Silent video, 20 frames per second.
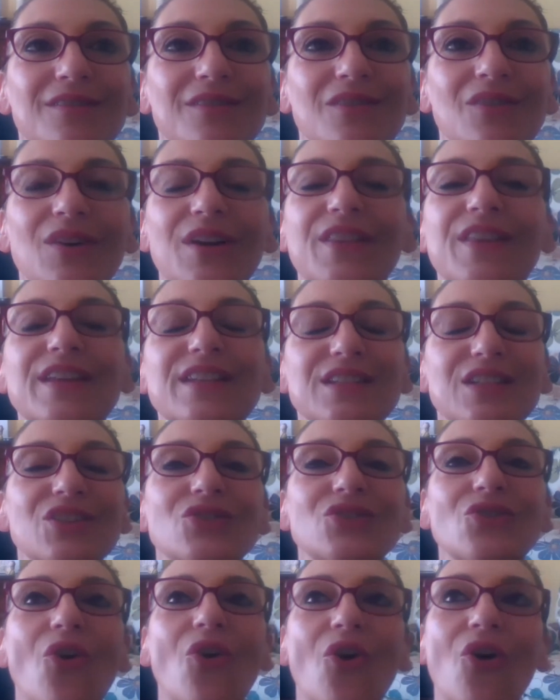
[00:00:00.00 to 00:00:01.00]
where this
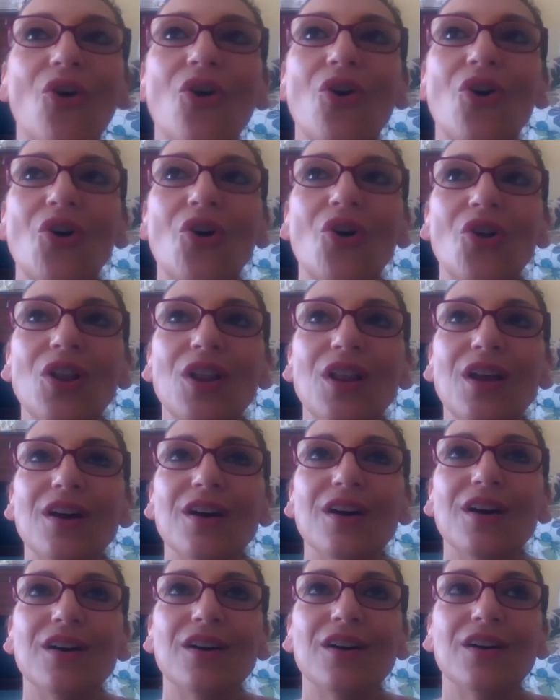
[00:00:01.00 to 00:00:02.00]
is all
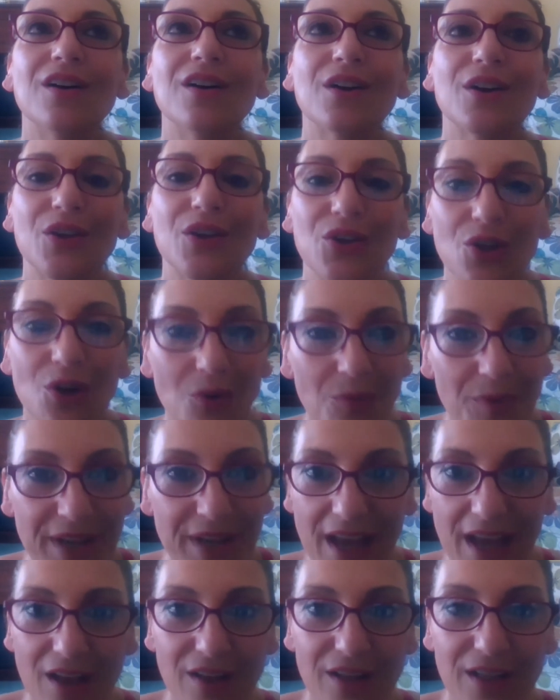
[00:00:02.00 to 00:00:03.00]
your
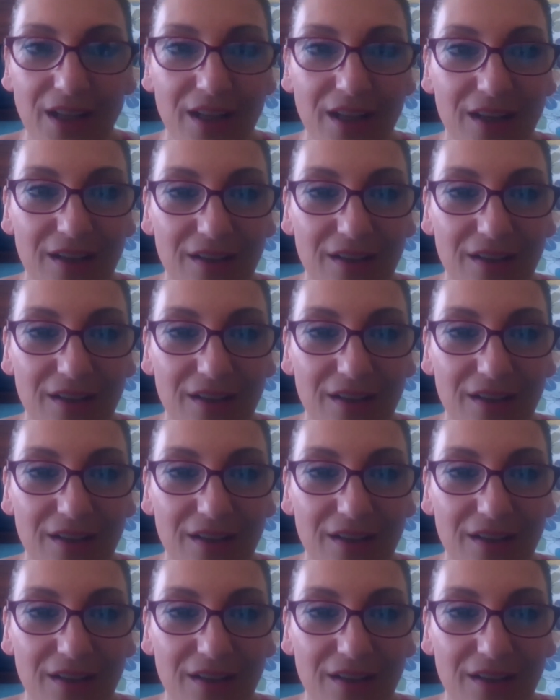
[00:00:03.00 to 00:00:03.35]
reality.